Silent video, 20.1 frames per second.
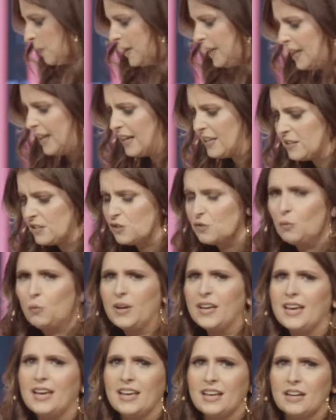1 again so
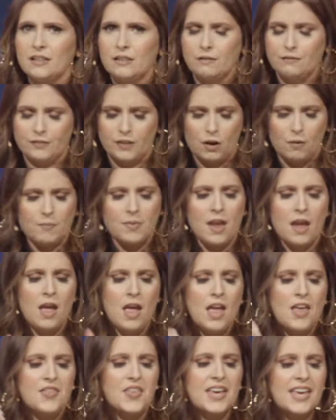we can get in the flow.
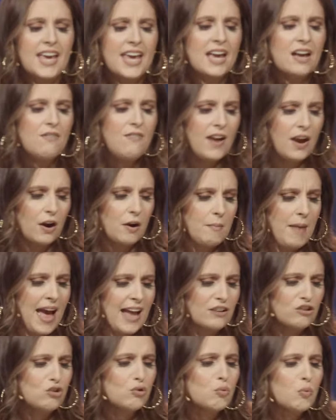The king of Aram
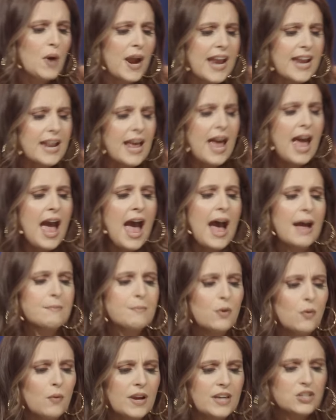had great
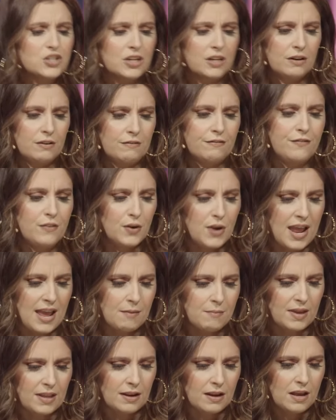admiration for
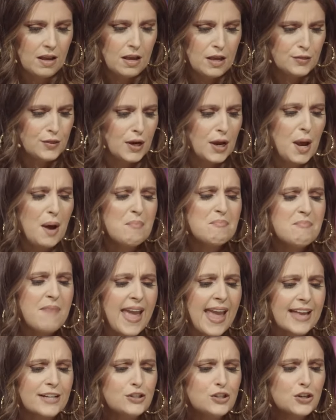Naaman, the
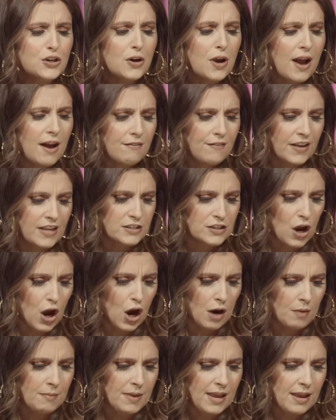commander of his
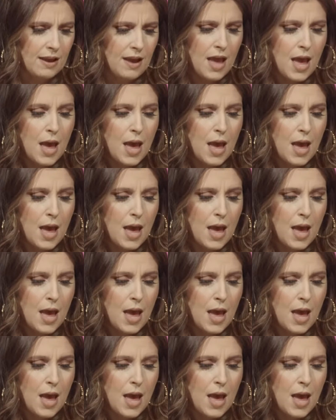army,